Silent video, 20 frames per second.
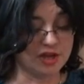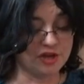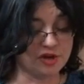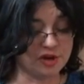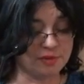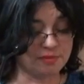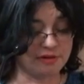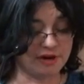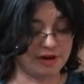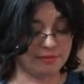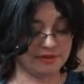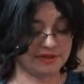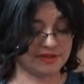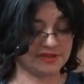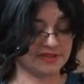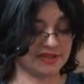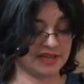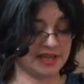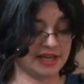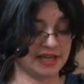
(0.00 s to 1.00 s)
Your Prime
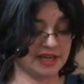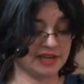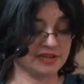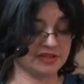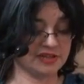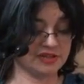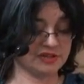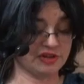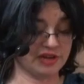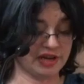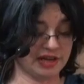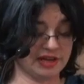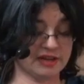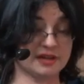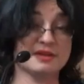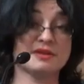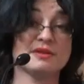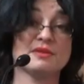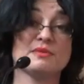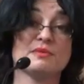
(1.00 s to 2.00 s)
Minister here in
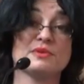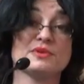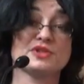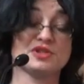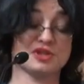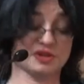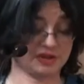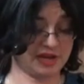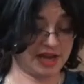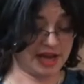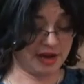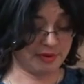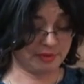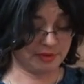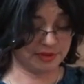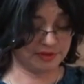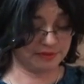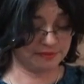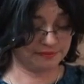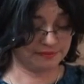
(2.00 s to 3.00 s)
Australia was John
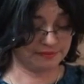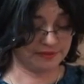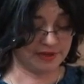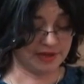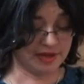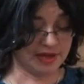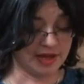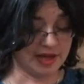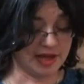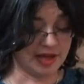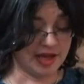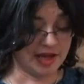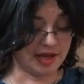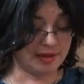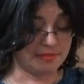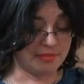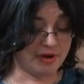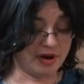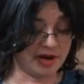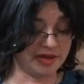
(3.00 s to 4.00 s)
Howard,
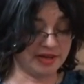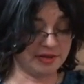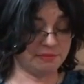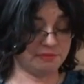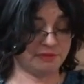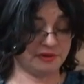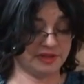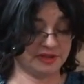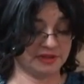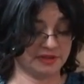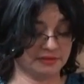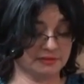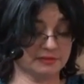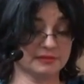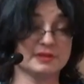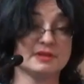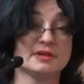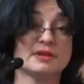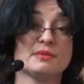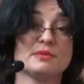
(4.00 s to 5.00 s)
and mine in Britain
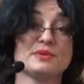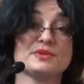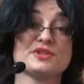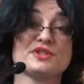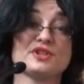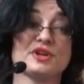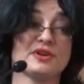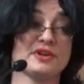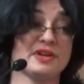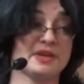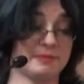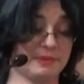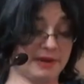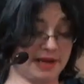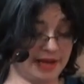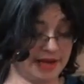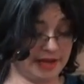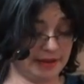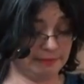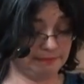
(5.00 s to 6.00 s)
was Tony
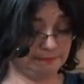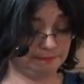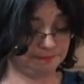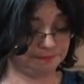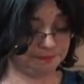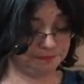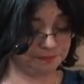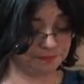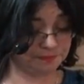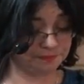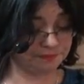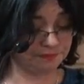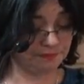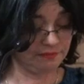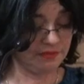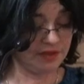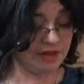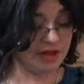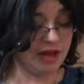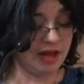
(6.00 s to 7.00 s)
Blair.
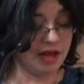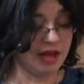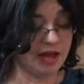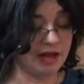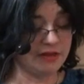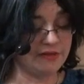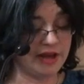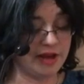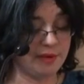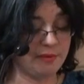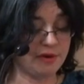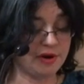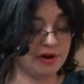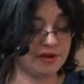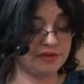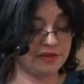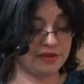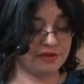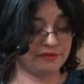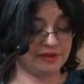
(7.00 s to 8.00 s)
They
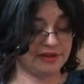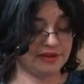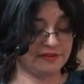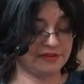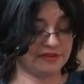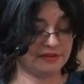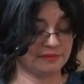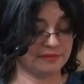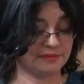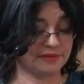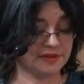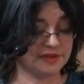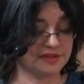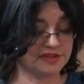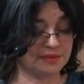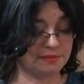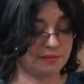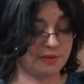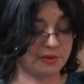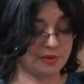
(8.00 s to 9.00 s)
were, the three of them,
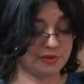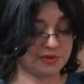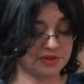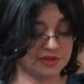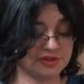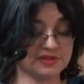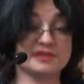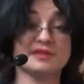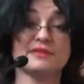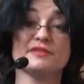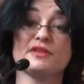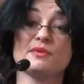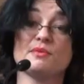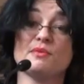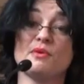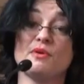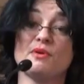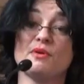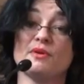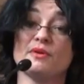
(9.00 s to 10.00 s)
supporters of the
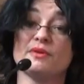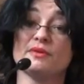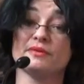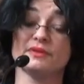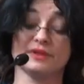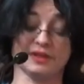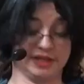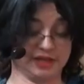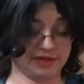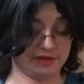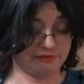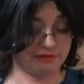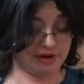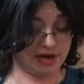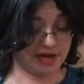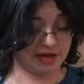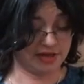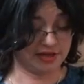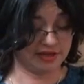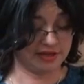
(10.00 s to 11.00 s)
war in
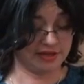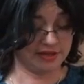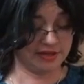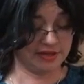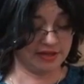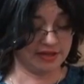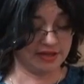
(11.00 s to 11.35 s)
Iraq,